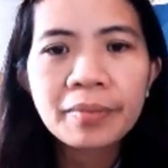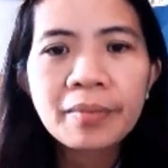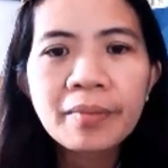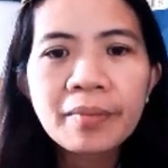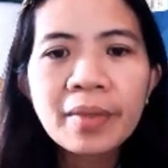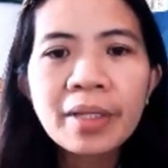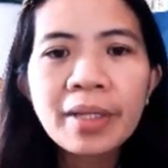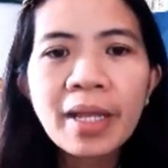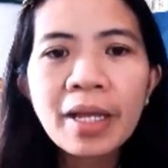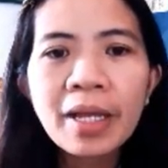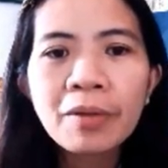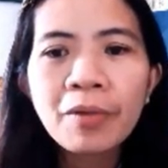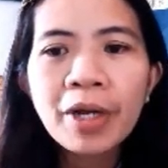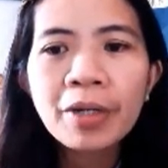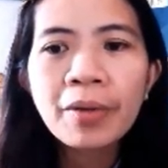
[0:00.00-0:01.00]
Then we are
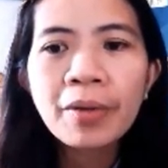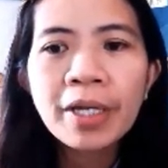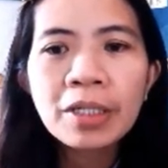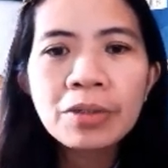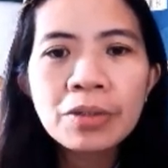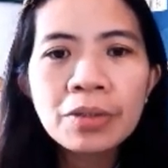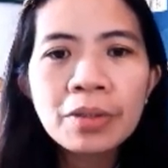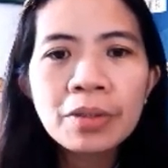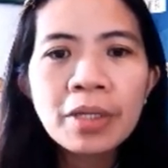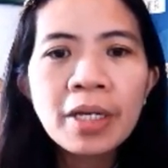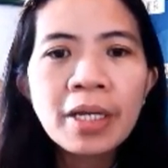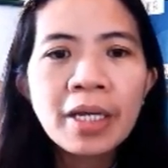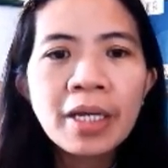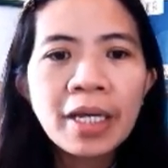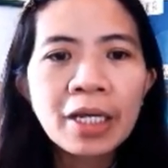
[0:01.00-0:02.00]
going to
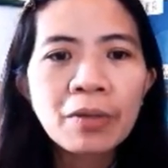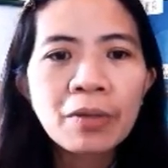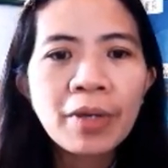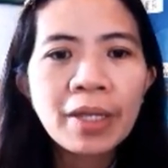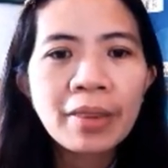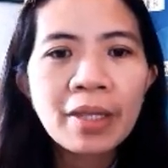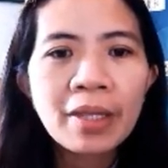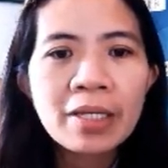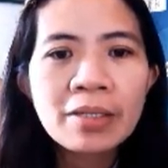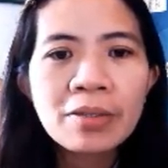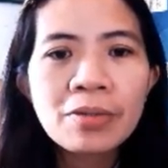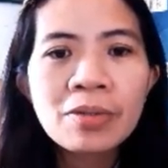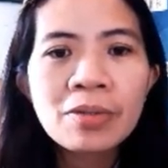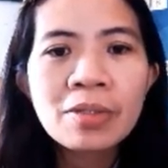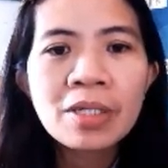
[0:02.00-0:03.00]
equate this to
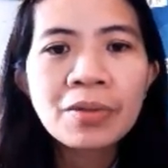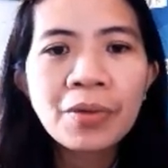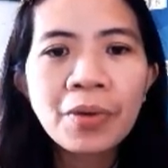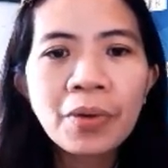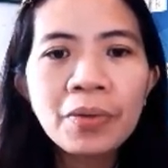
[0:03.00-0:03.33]
0.